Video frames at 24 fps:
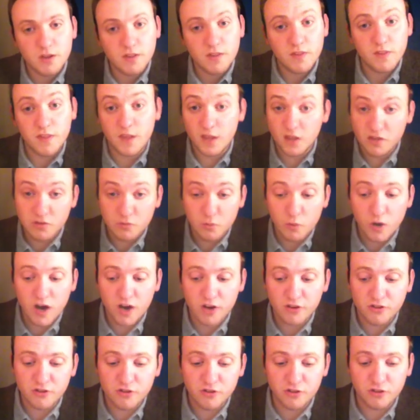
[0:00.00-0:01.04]
These
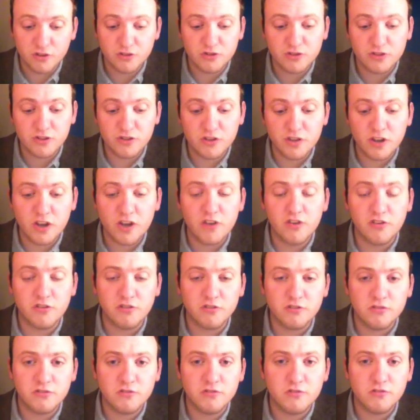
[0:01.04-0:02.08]
were sons and
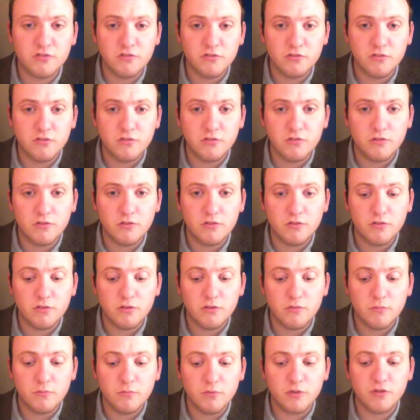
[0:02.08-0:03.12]
daughters,
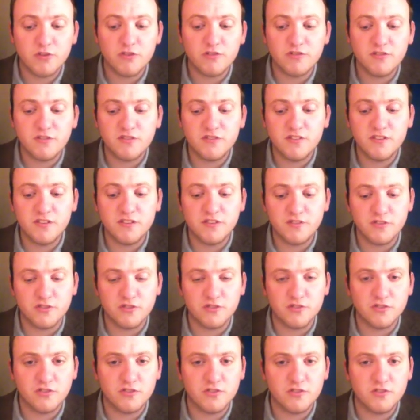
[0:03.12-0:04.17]
brothers and
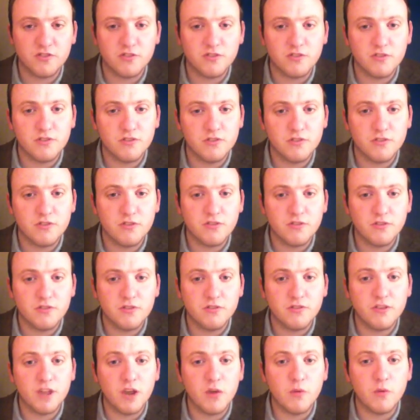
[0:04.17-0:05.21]
sisters.
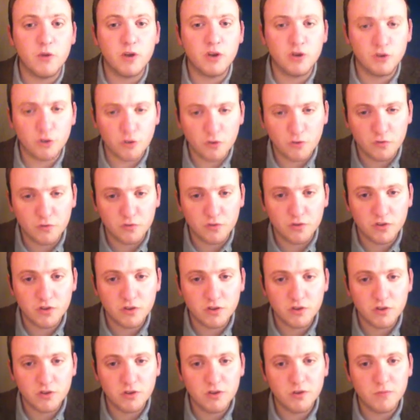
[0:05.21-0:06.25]
They were loved
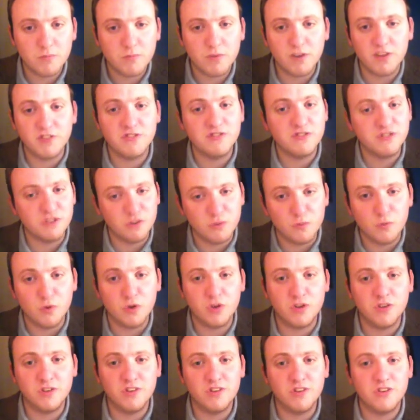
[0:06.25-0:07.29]
by
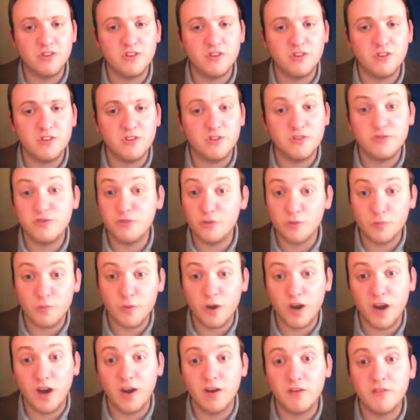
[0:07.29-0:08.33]
someone,
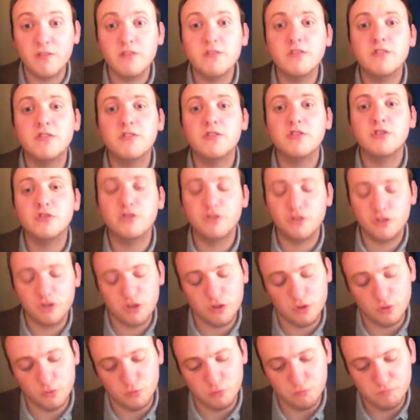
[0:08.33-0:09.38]
somewhere,
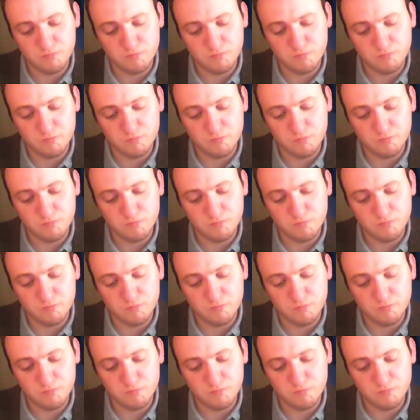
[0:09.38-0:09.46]
too.